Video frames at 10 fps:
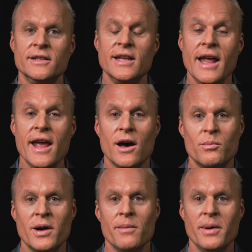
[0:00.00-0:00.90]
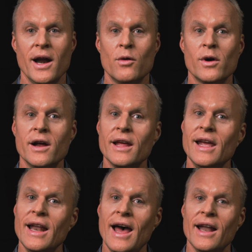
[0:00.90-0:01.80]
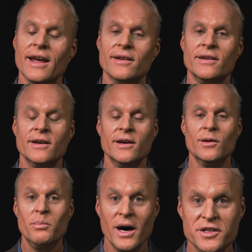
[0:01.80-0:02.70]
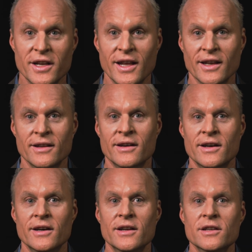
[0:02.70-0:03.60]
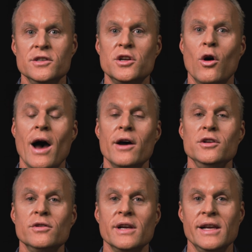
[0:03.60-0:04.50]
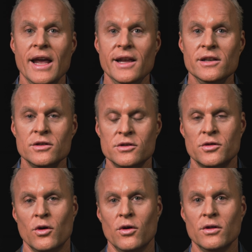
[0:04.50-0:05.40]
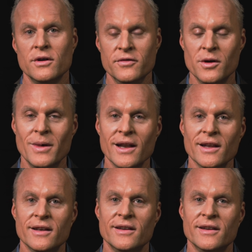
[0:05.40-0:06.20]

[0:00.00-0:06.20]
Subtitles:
Today on Prep Air, we're going to get at it, budgeting, to show how you can gain control of your money.